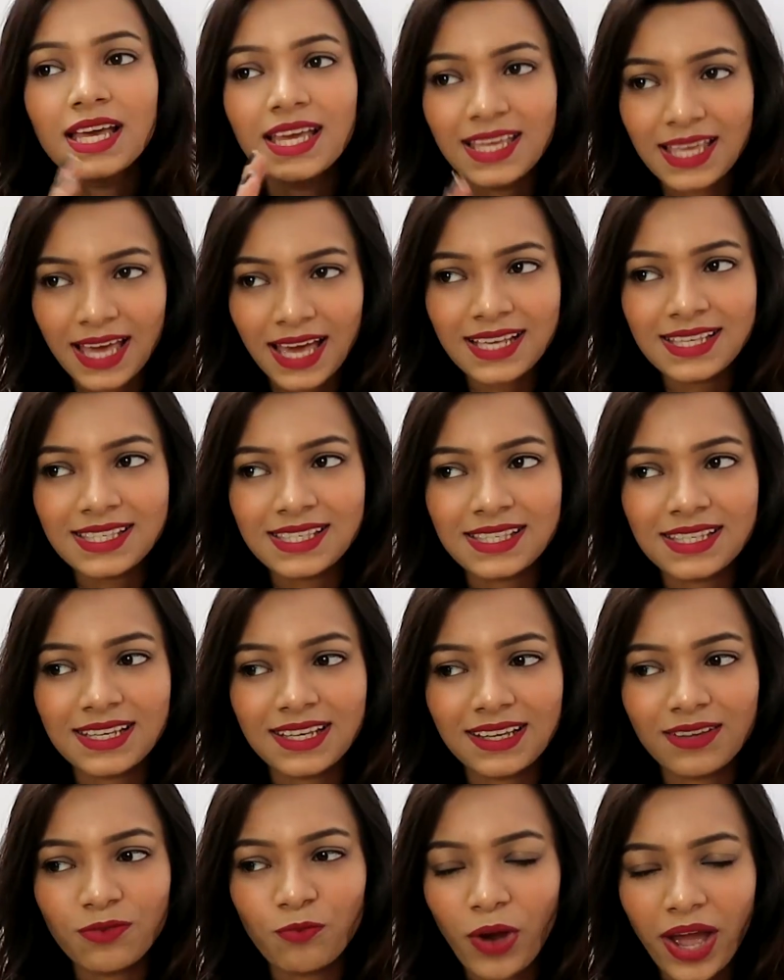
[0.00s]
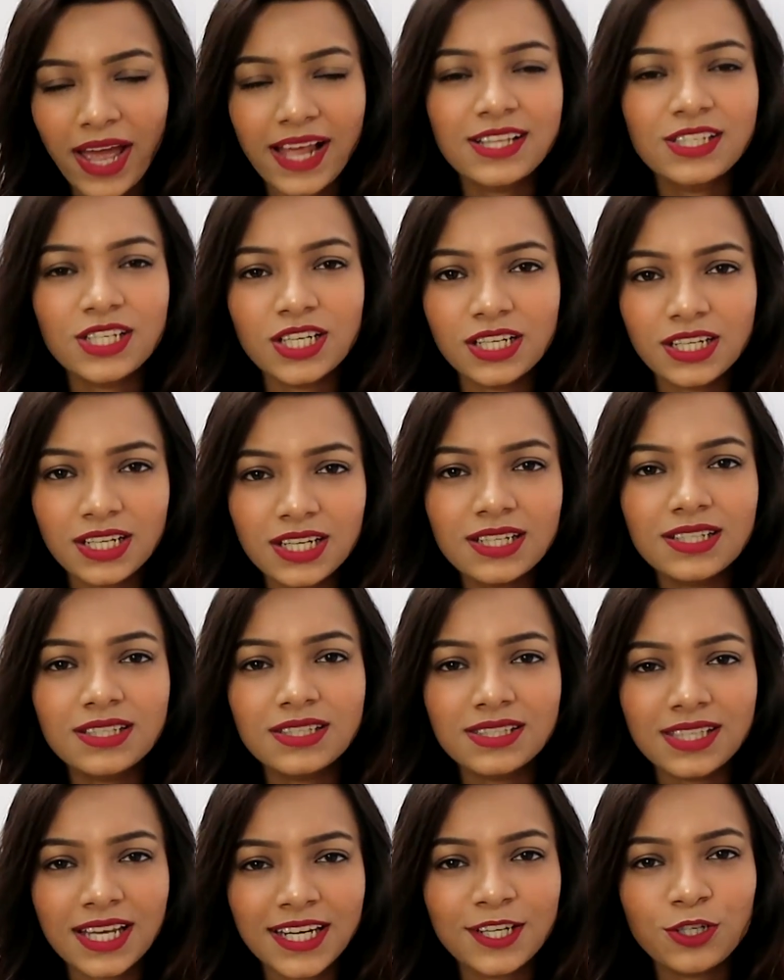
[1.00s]
Yes, YLG
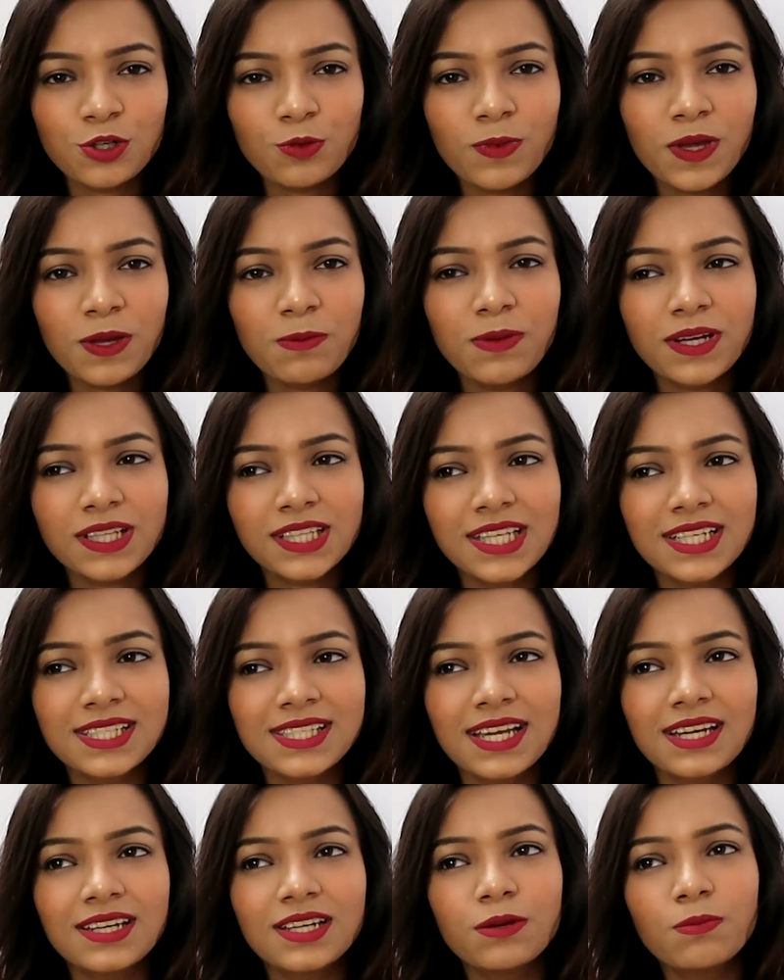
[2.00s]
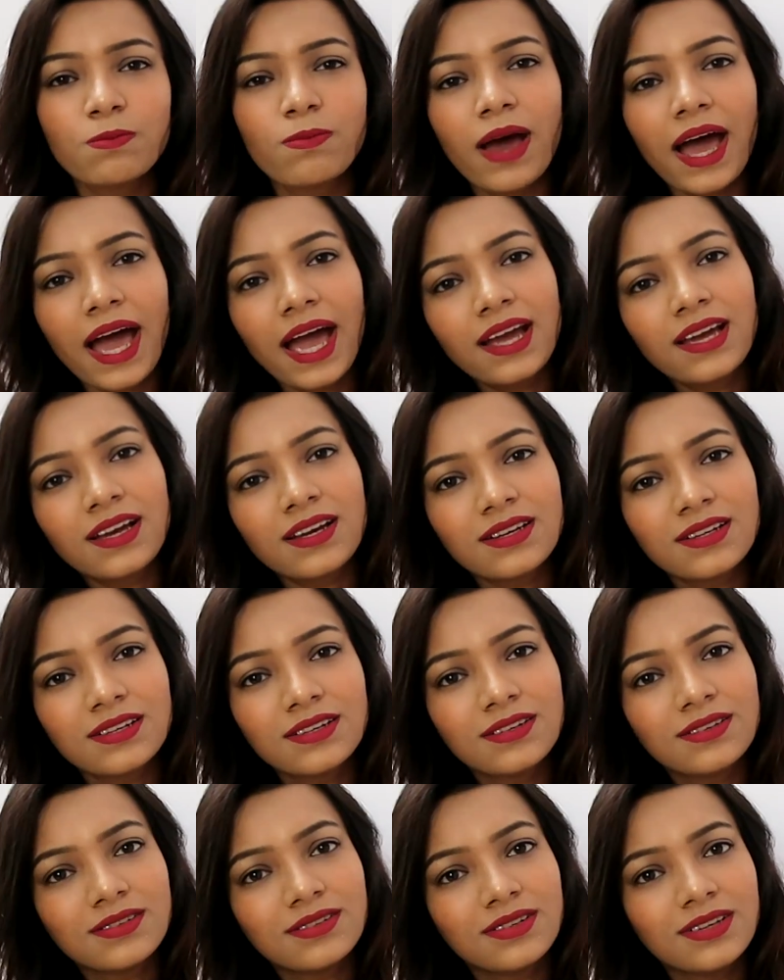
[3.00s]
did send it to me, but they sent it back
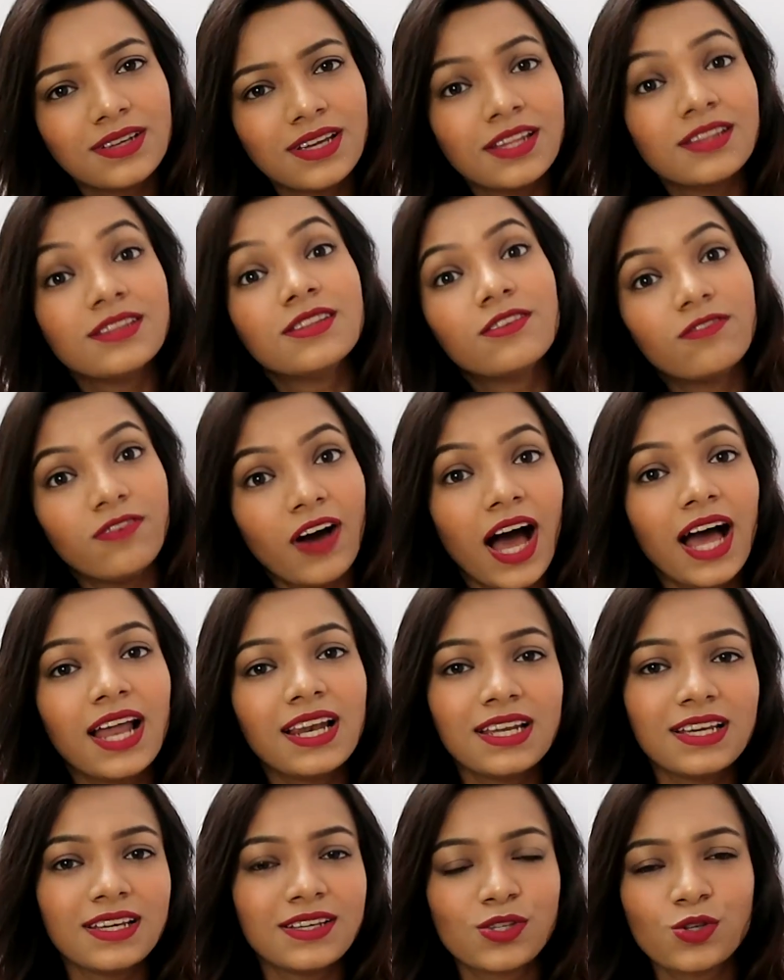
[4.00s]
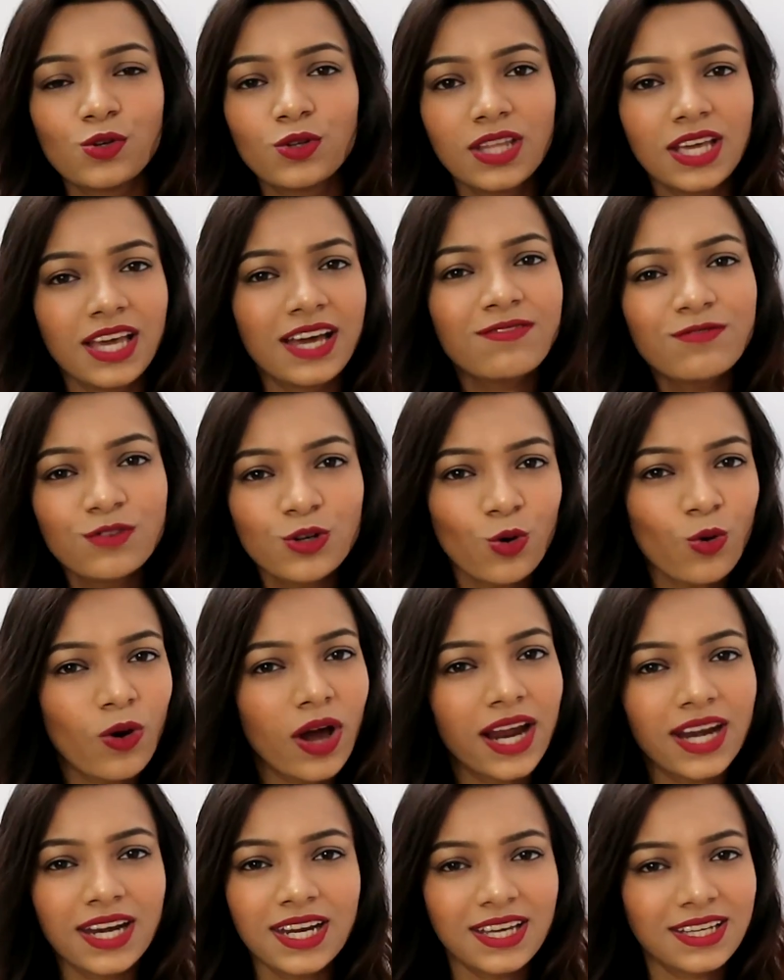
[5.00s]
in Diwali, so they have no
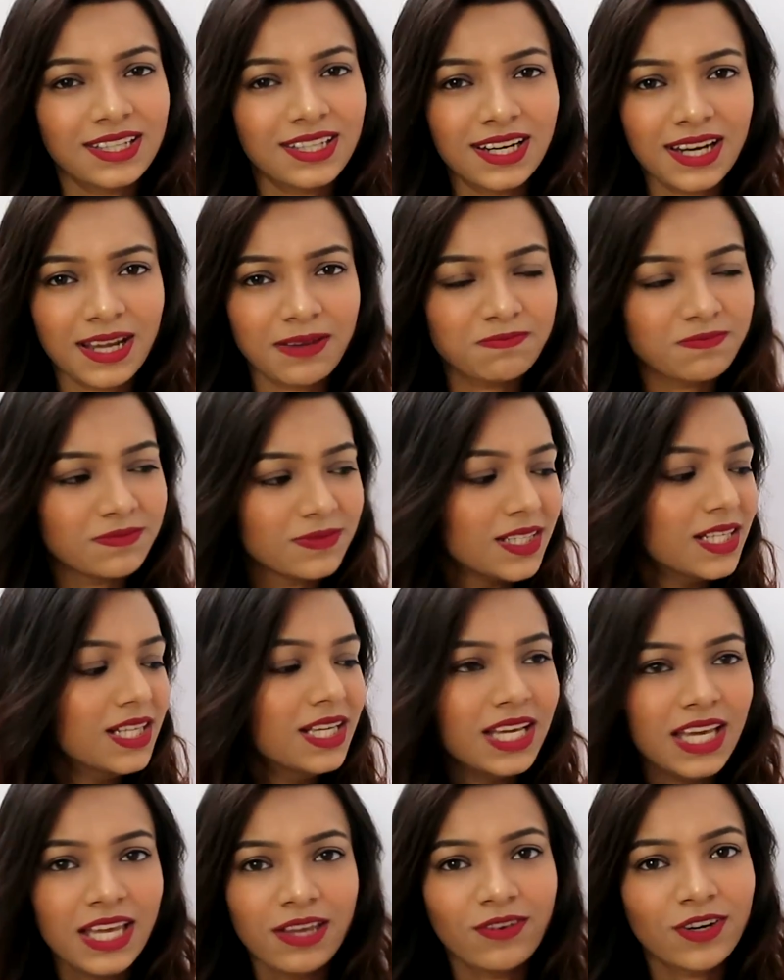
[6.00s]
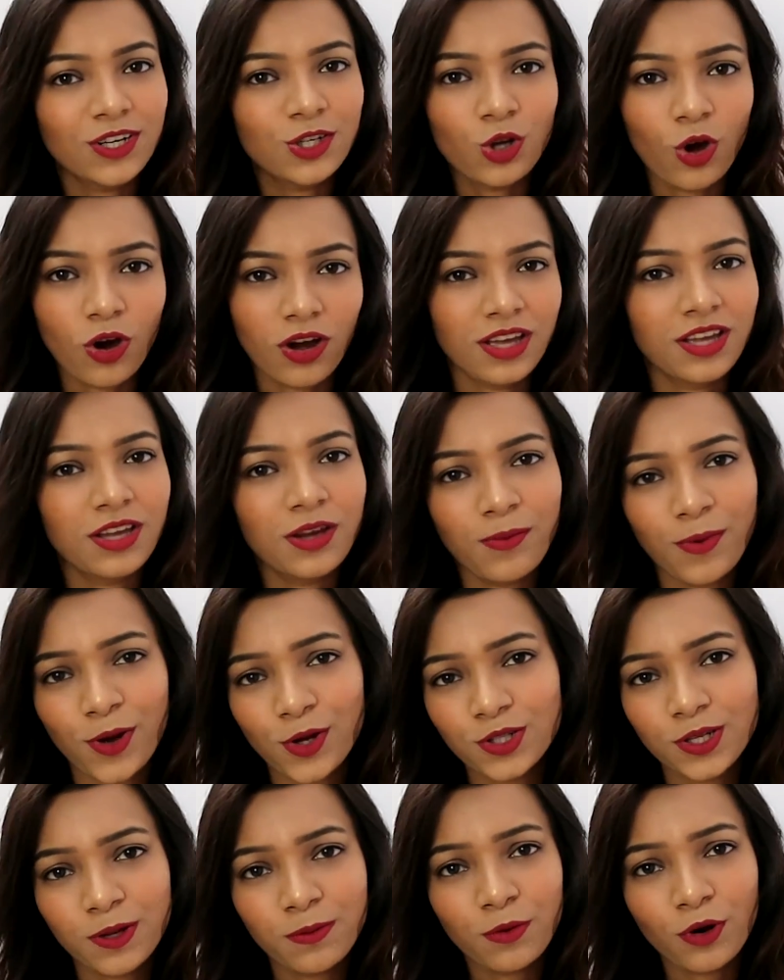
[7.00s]
idea that I'm even talking
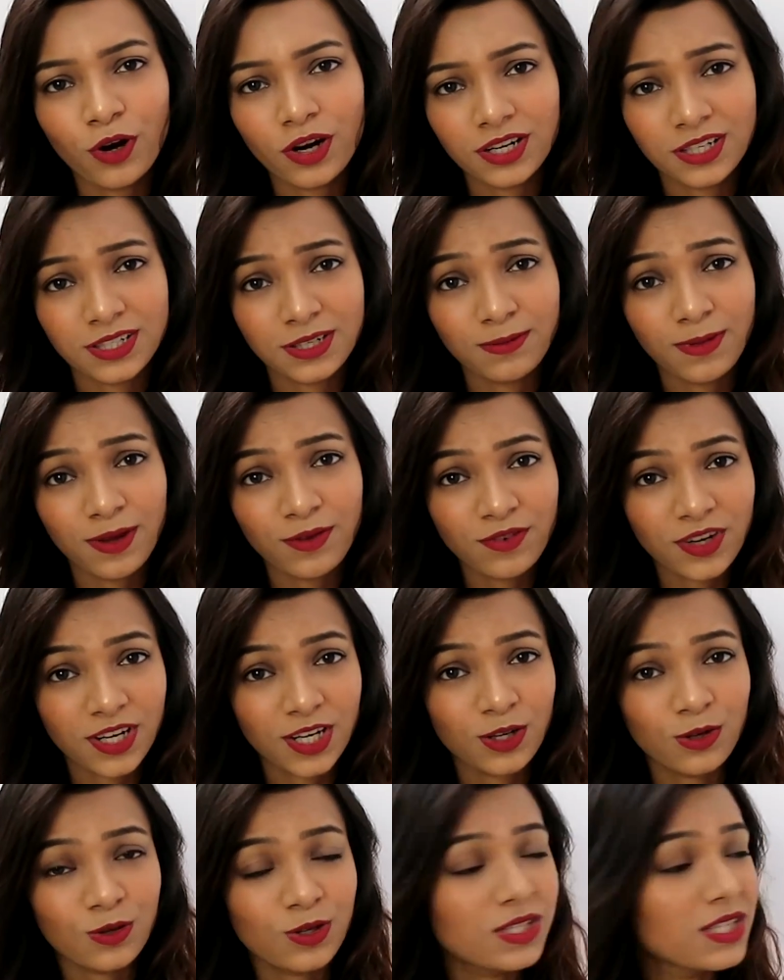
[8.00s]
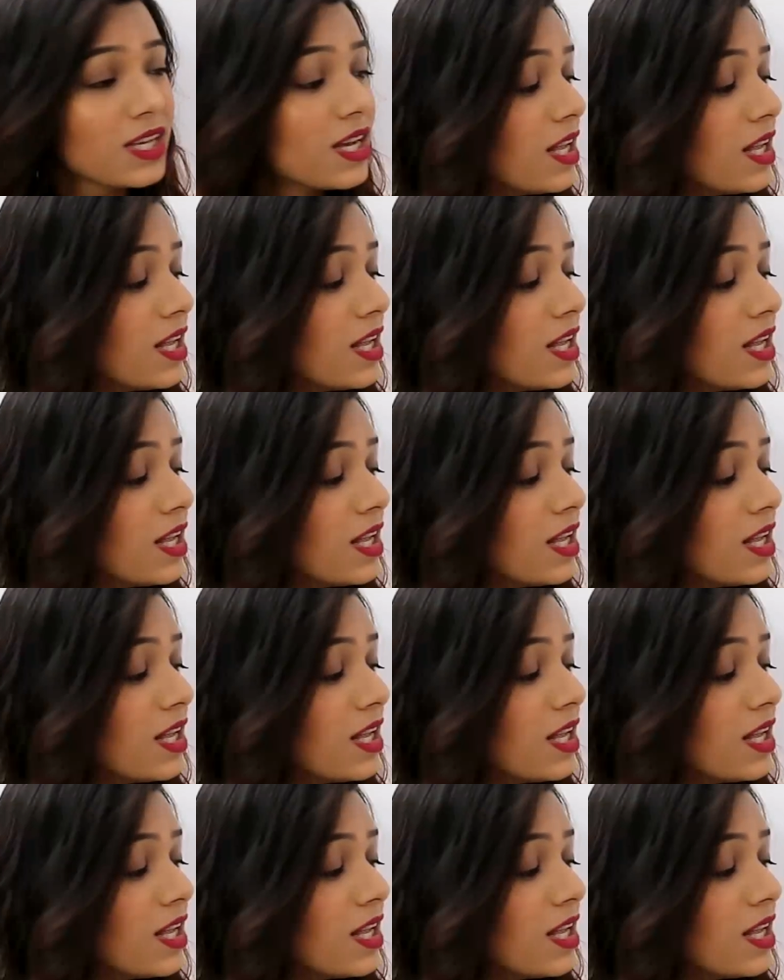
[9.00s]
about their product in my videos.